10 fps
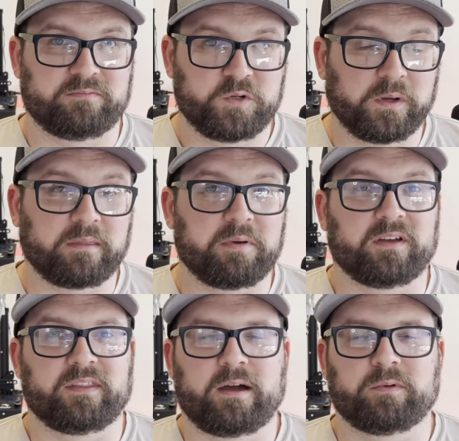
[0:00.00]
doing the
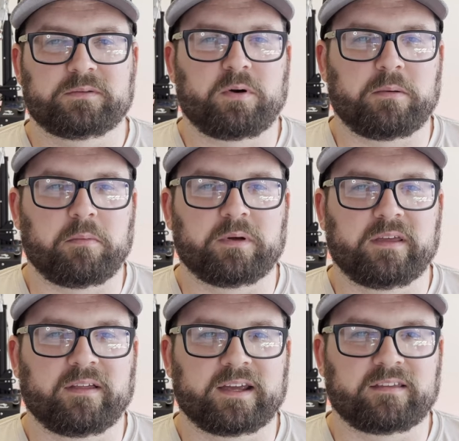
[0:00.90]
build. That was probably
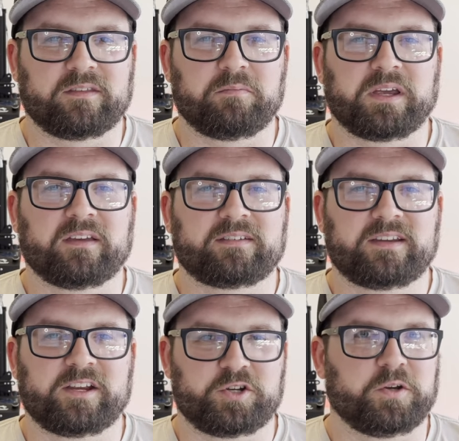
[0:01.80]
like the
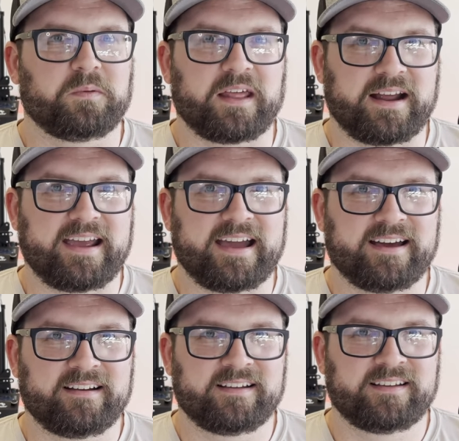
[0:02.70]
biggest issue that I had.